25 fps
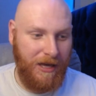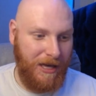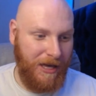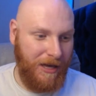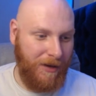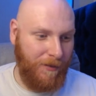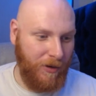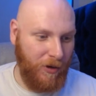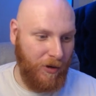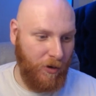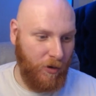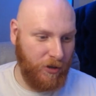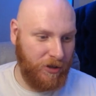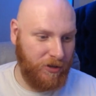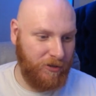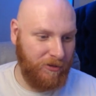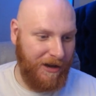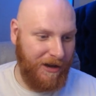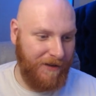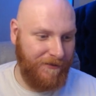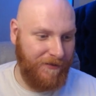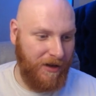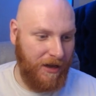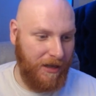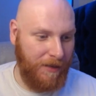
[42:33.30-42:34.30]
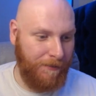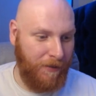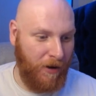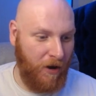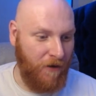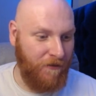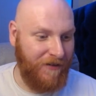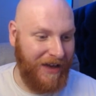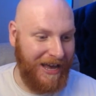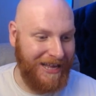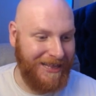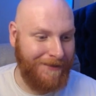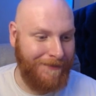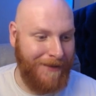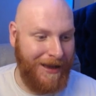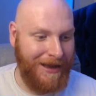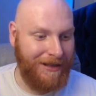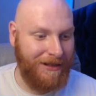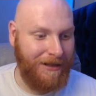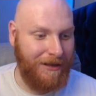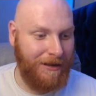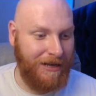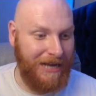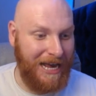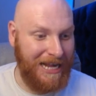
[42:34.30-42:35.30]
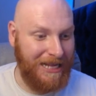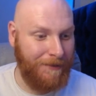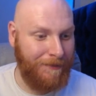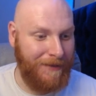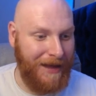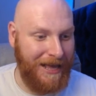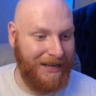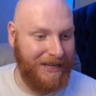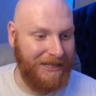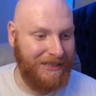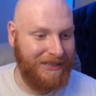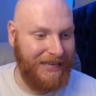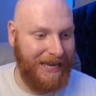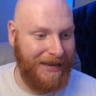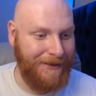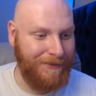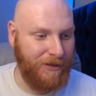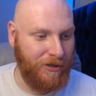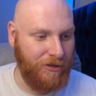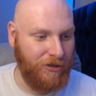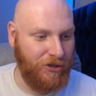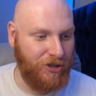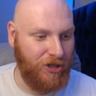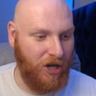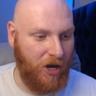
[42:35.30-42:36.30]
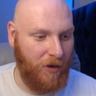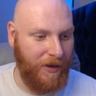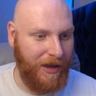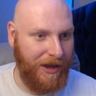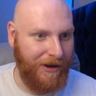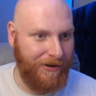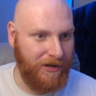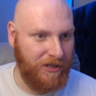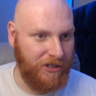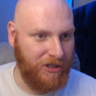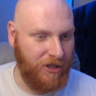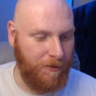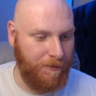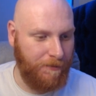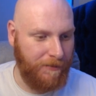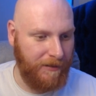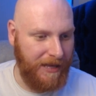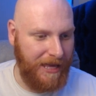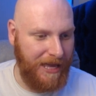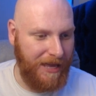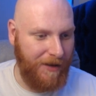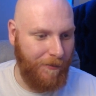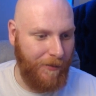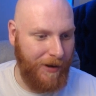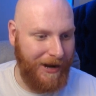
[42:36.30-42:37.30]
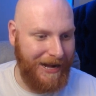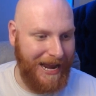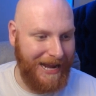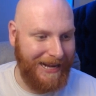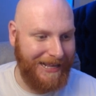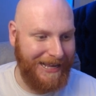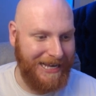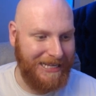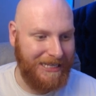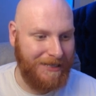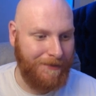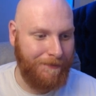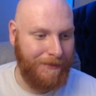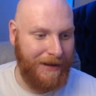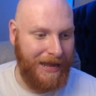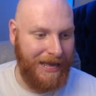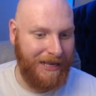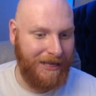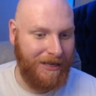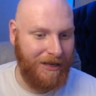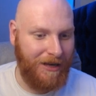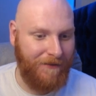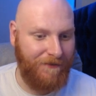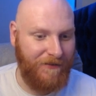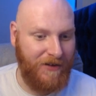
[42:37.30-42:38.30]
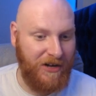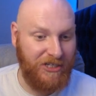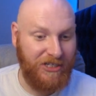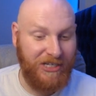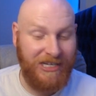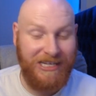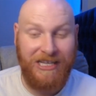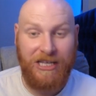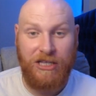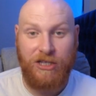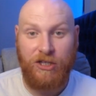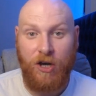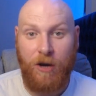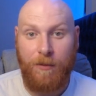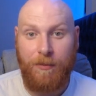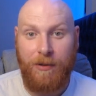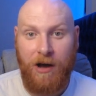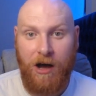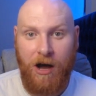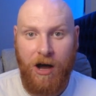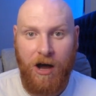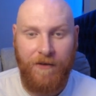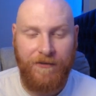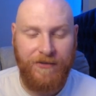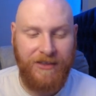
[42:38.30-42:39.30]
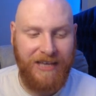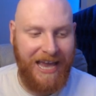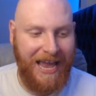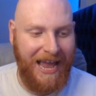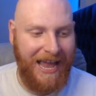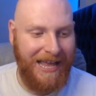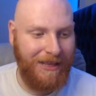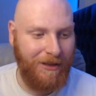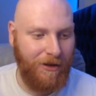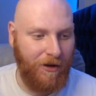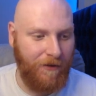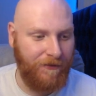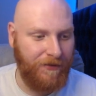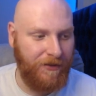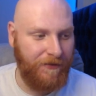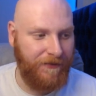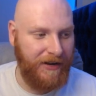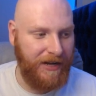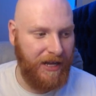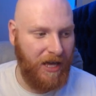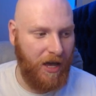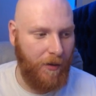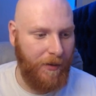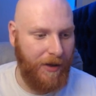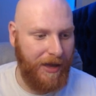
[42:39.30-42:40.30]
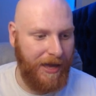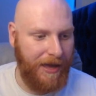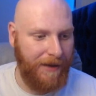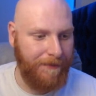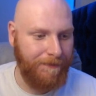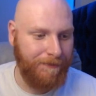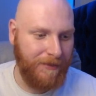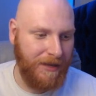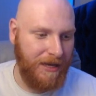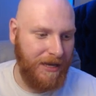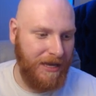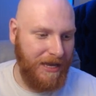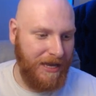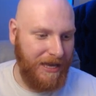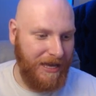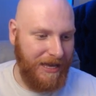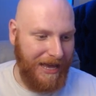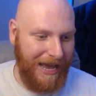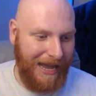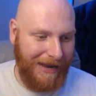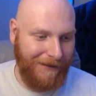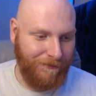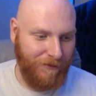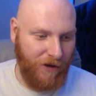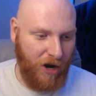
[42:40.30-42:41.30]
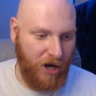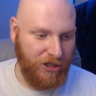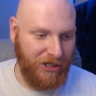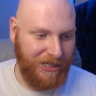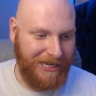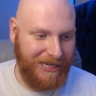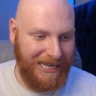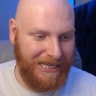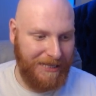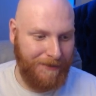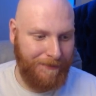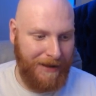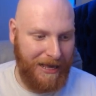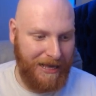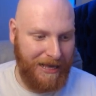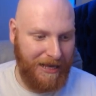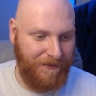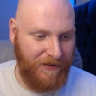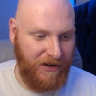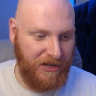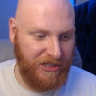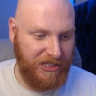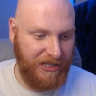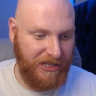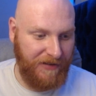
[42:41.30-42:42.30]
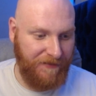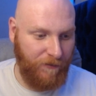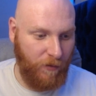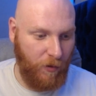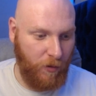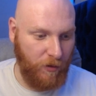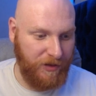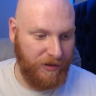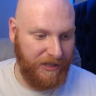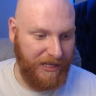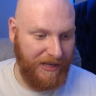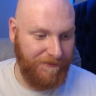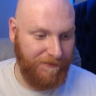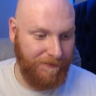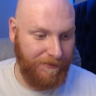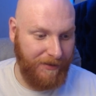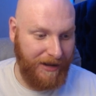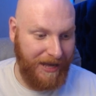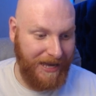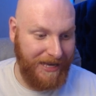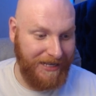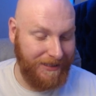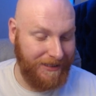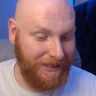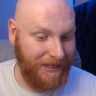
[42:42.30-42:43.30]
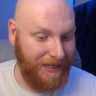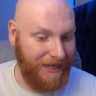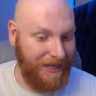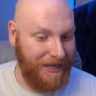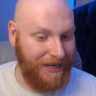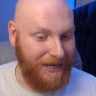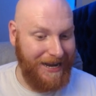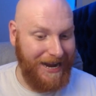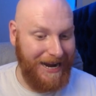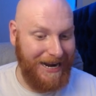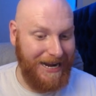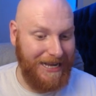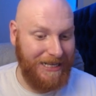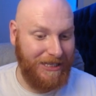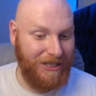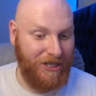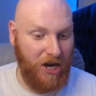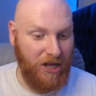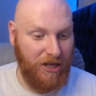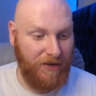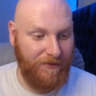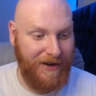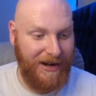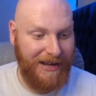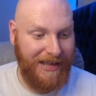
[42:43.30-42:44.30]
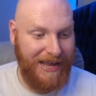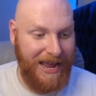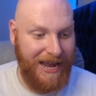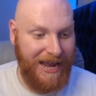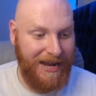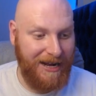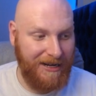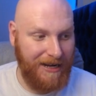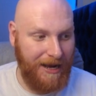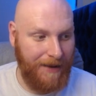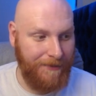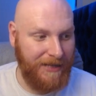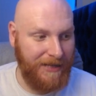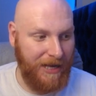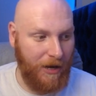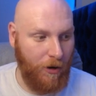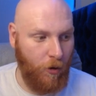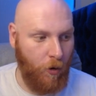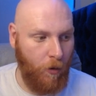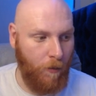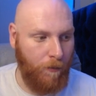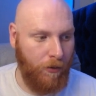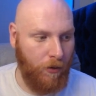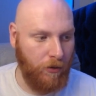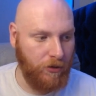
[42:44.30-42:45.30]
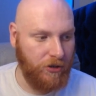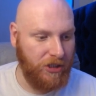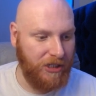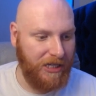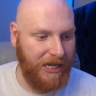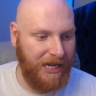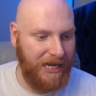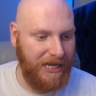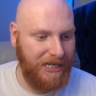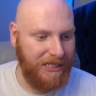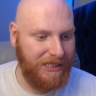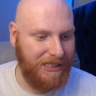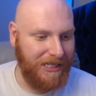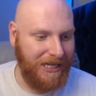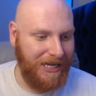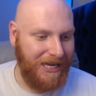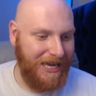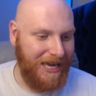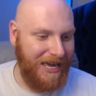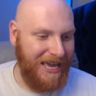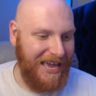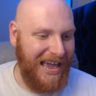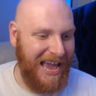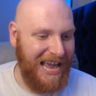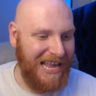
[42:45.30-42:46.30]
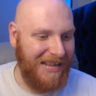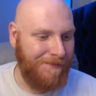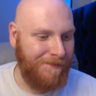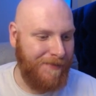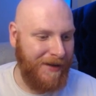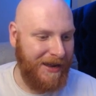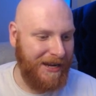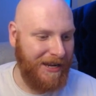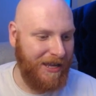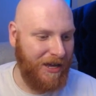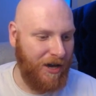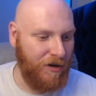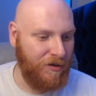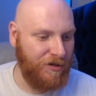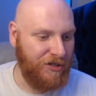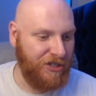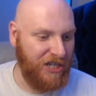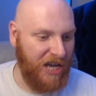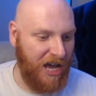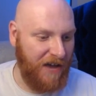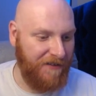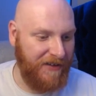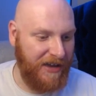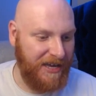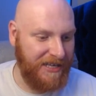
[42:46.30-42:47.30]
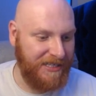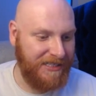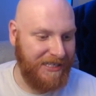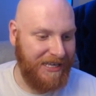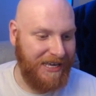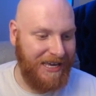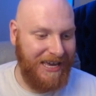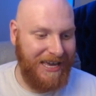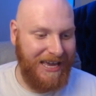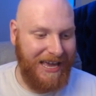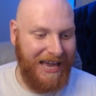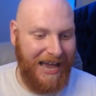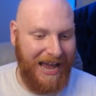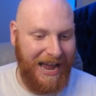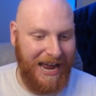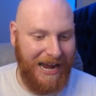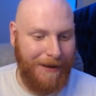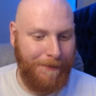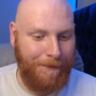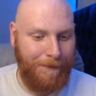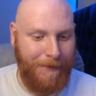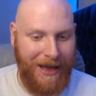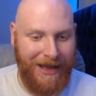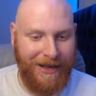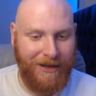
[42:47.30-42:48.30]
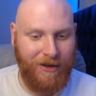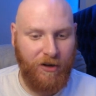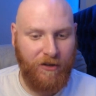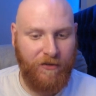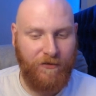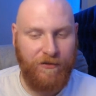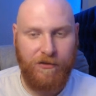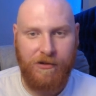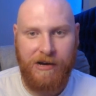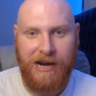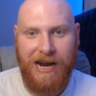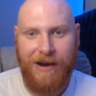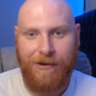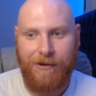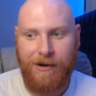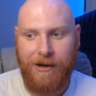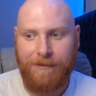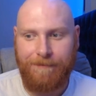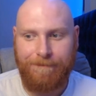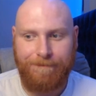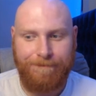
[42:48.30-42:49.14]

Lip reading: We also have both Casablanca teams on show here in the Super League. Wydad Casablanca finishing in the top half to end off the video here, and Raja Casablanca finishing in 14th place. And in terms of relegated clubs, they're all Portuguese: Espinho, Chaves, and Pacos Ferreira.